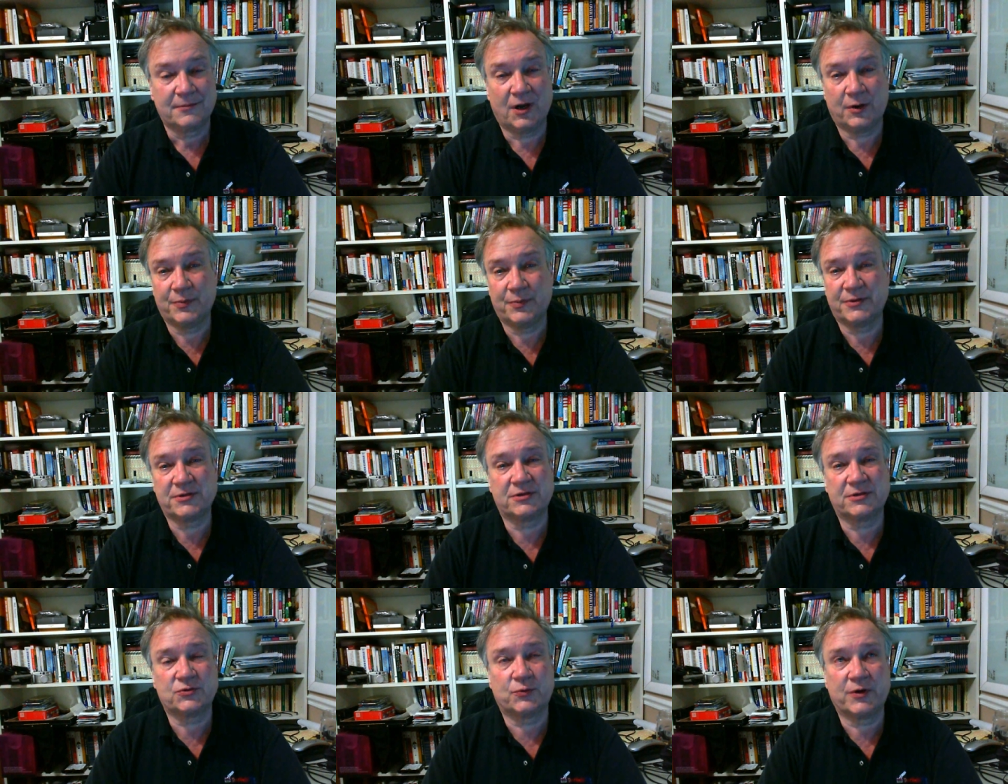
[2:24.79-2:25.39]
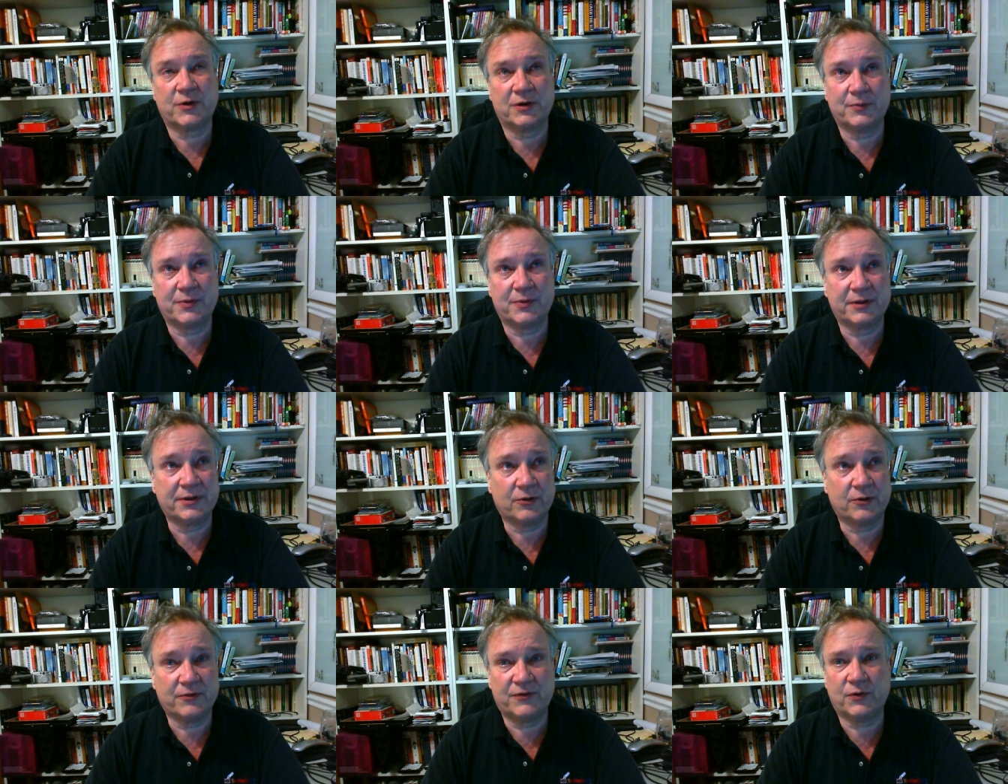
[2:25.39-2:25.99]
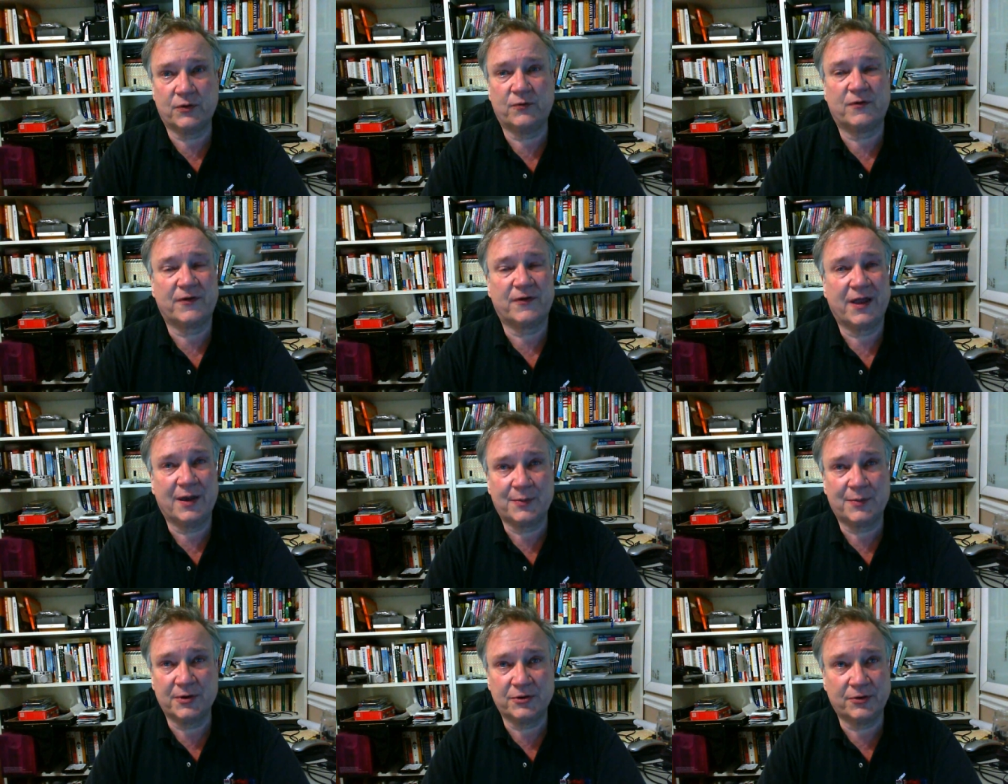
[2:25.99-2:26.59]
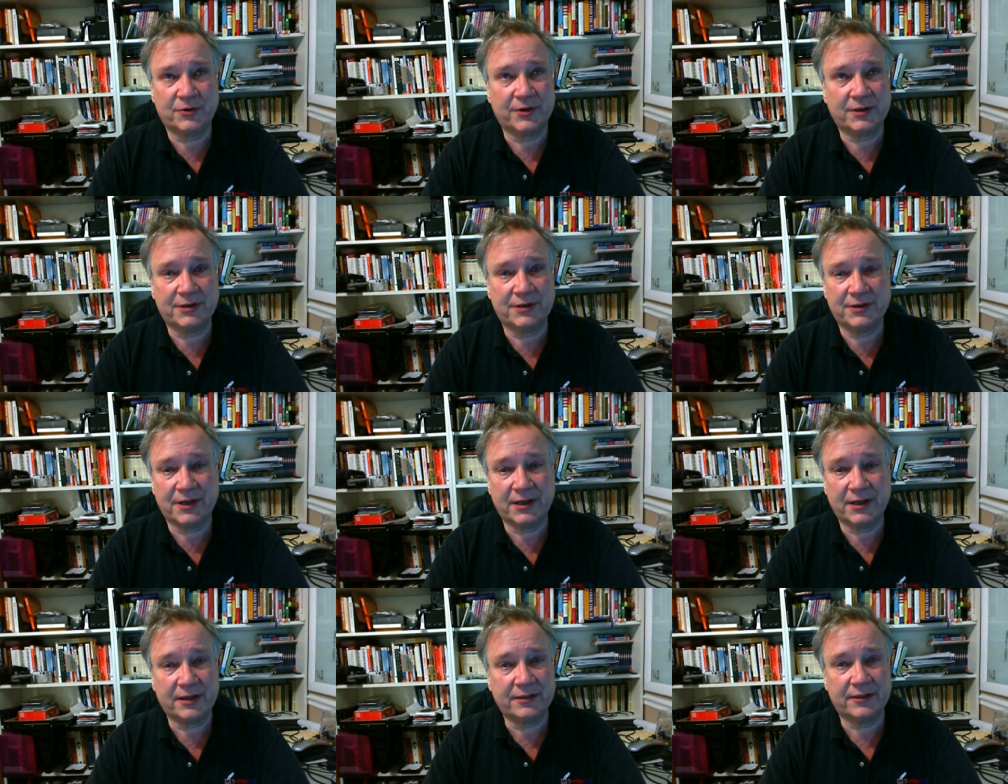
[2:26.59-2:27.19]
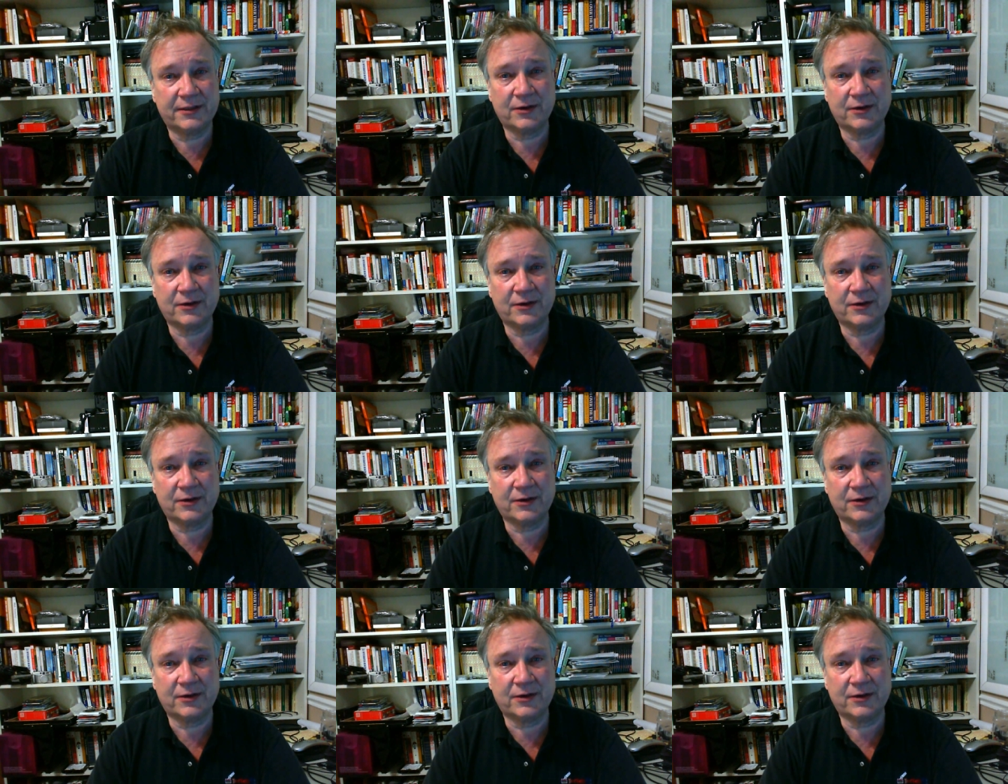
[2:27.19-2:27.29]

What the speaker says: our business wouldn't have been there. If it would have happened during the day,